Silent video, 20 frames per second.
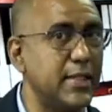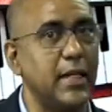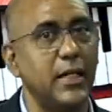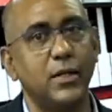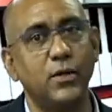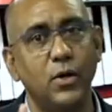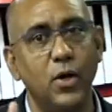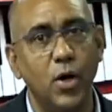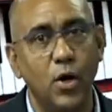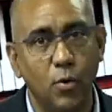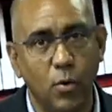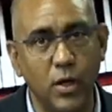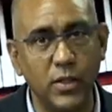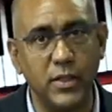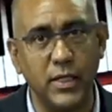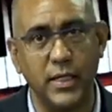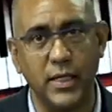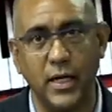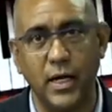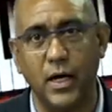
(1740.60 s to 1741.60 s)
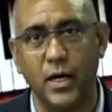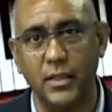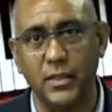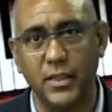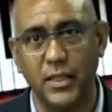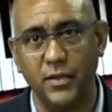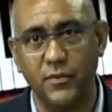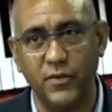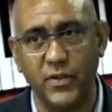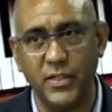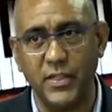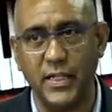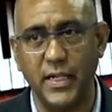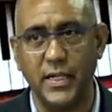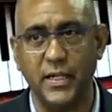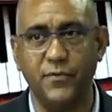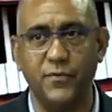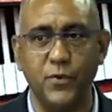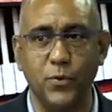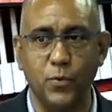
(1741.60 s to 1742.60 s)
you what an octave is. And
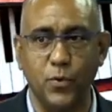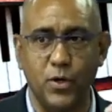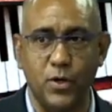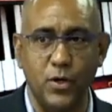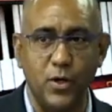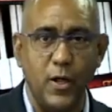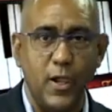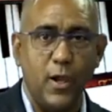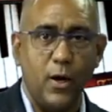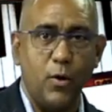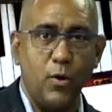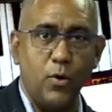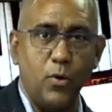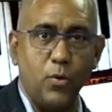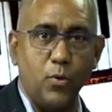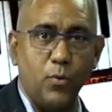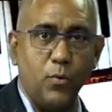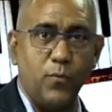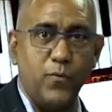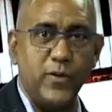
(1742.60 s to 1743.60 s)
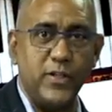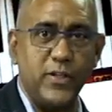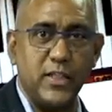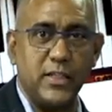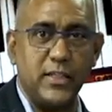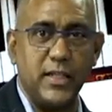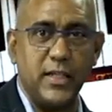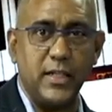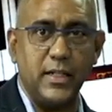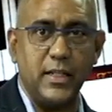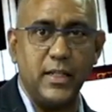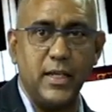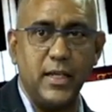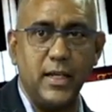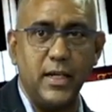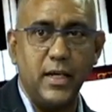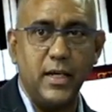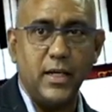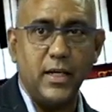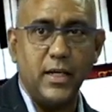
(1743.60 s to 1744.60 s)
if you were visiting the
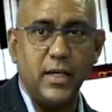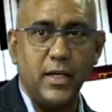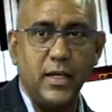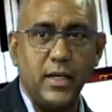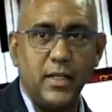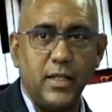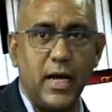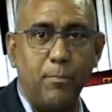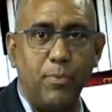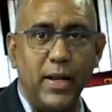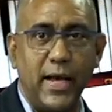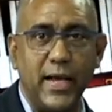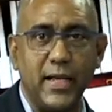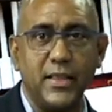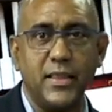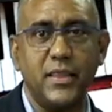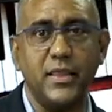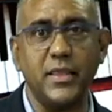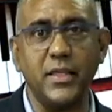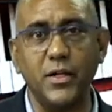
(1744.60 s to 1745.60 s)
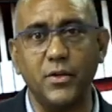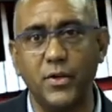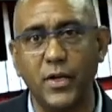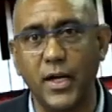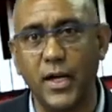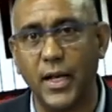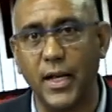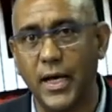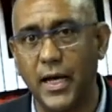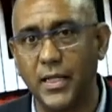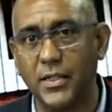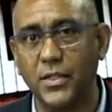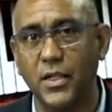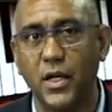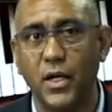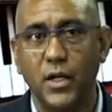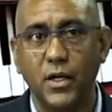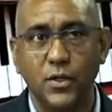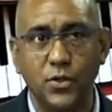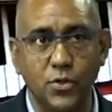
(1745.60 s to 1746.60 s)
applied theory class,
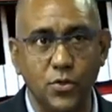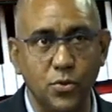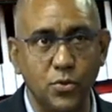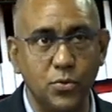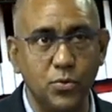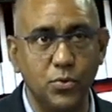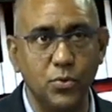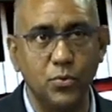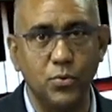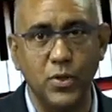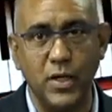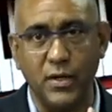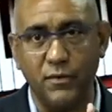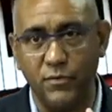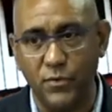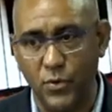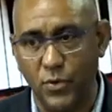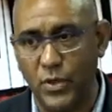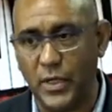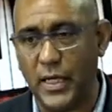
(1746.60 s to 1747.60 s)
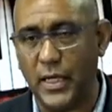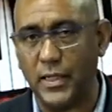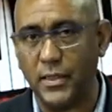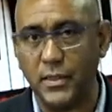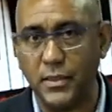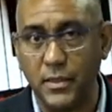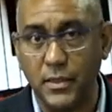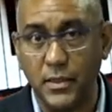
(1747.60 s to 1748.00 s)
you would have known that